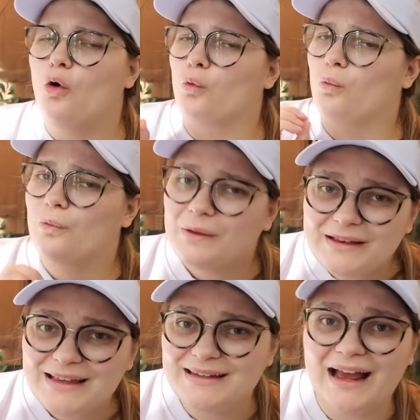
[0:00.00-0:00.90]

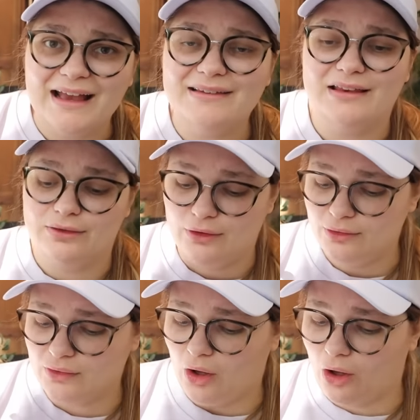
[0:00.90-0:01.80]
really nice and
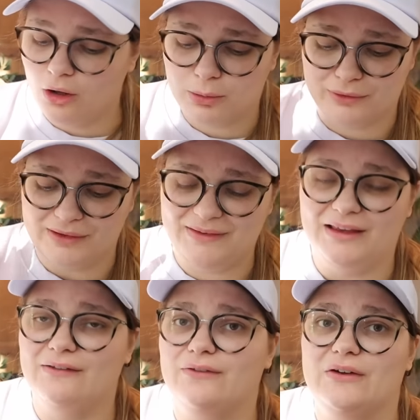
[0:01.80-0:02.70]
those all were
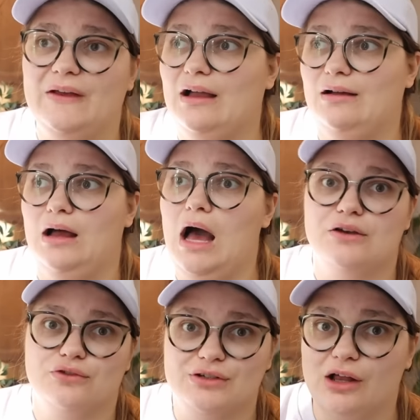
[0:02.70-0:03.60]
reselling for like
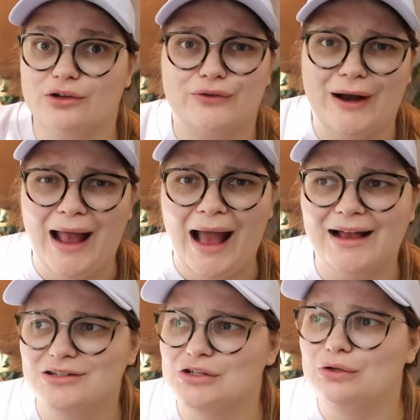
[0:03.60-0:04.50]
$100 for a
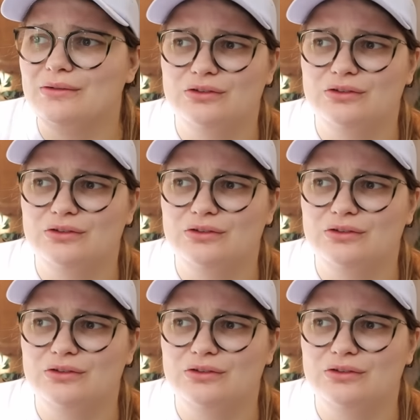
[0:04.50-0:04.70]
hat too,